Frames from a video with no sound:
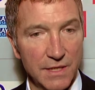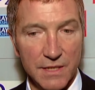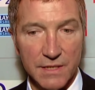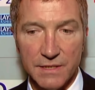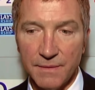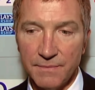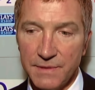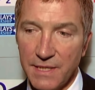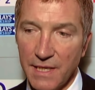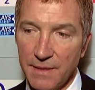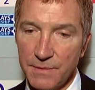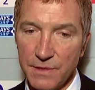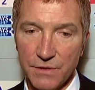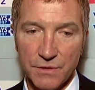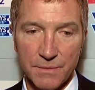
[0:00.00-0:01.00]

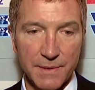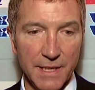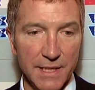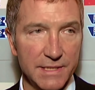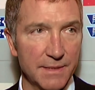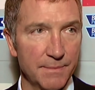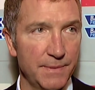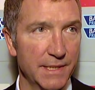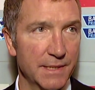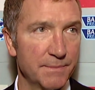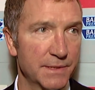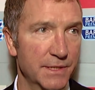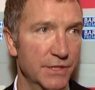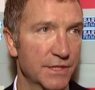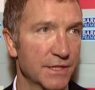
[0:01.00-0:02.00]
Sometimes you're going to be asked to play in a
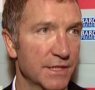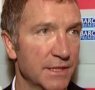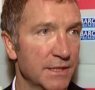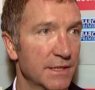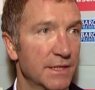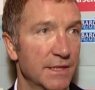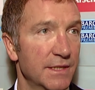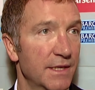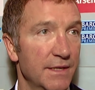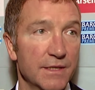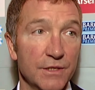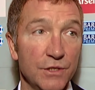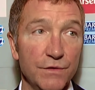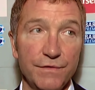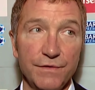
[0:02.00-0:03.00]
position that
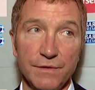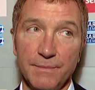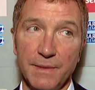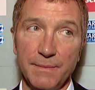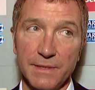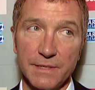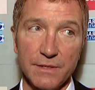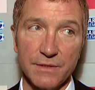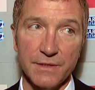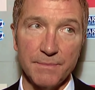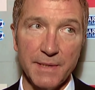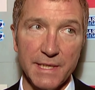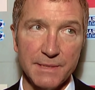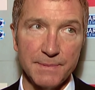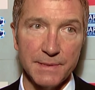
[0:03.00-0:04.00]
you feel maybe is not your
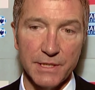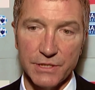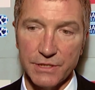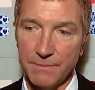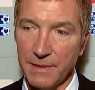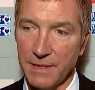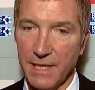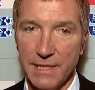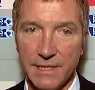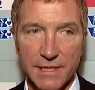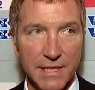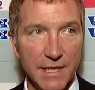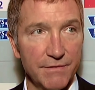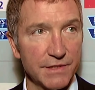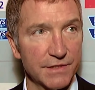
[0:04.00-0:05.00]
best position, but at the end
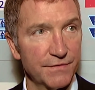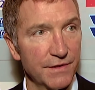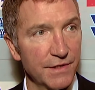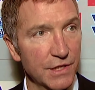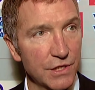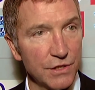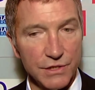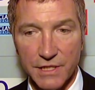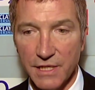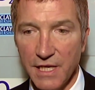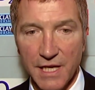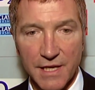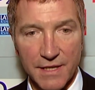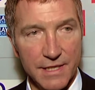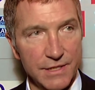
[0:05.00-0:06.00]
of the day, if it's for the cause,
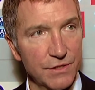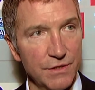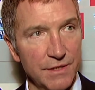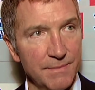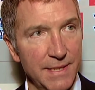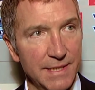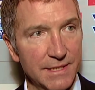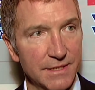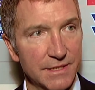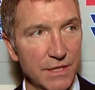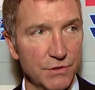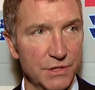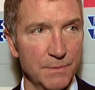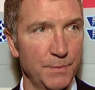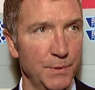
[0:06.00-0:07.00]
that's all that matters.
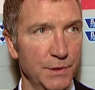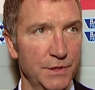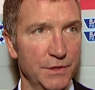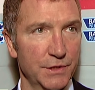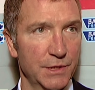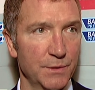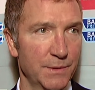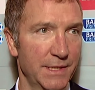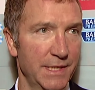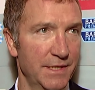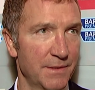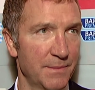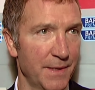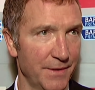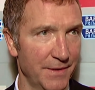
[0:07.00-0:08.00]
Our supporters don't want to
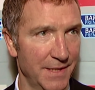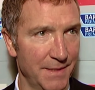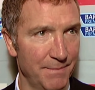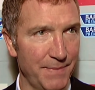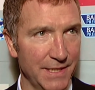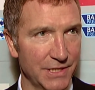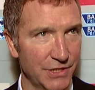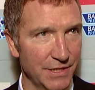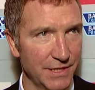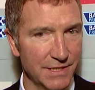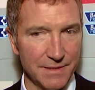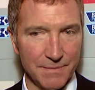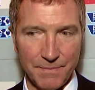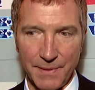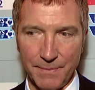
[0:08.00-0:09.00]
hear about
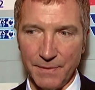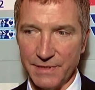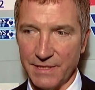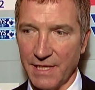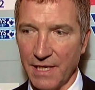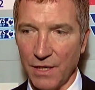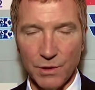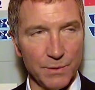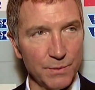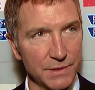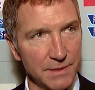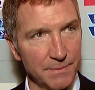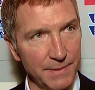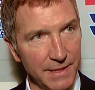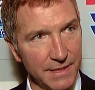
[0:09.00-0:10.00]
petulance and people saying, I only
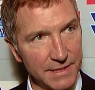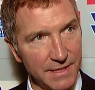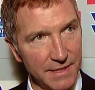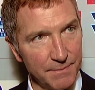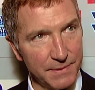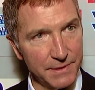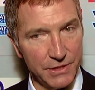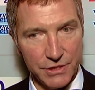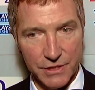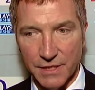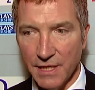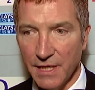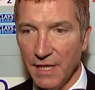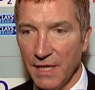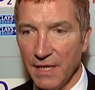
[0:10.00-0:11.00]
want to play in a certain position.
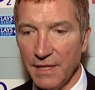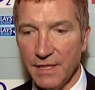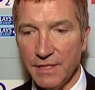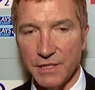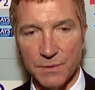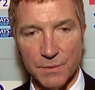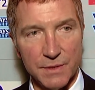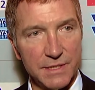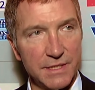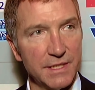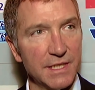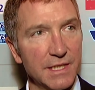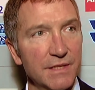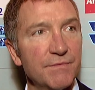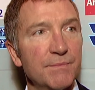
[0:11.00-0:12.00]
They just want to see
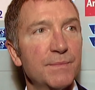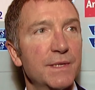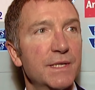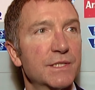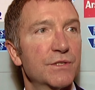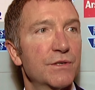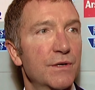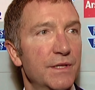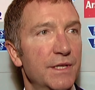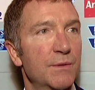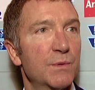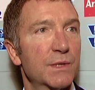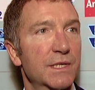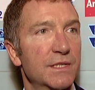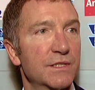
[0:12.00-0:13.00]
the 11 players who are out
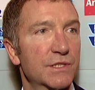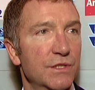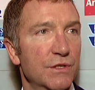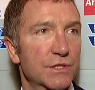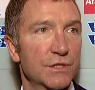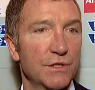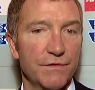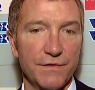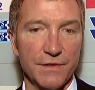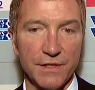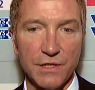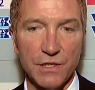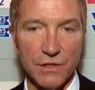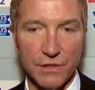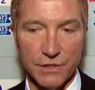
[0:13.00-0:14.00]
there working their socks off for
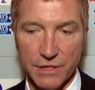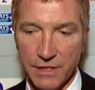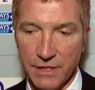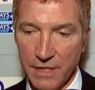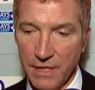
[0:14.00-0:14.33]
the cause.